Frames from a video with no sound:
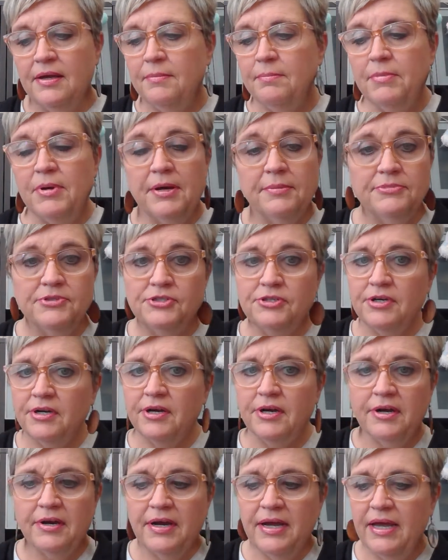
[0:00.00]
Mom shook
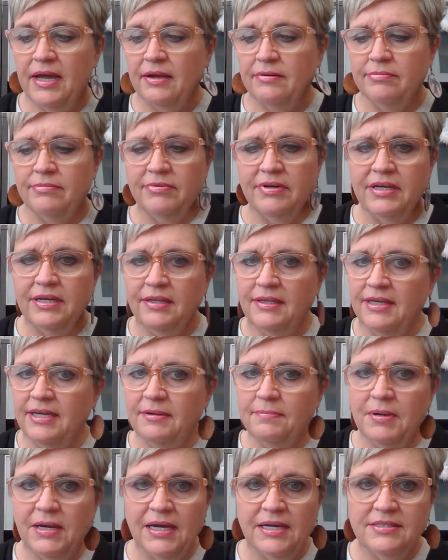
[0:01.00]
her head. Really,
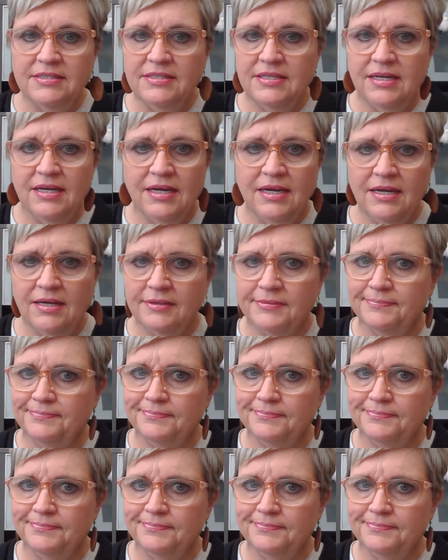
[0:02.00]
Buzzy?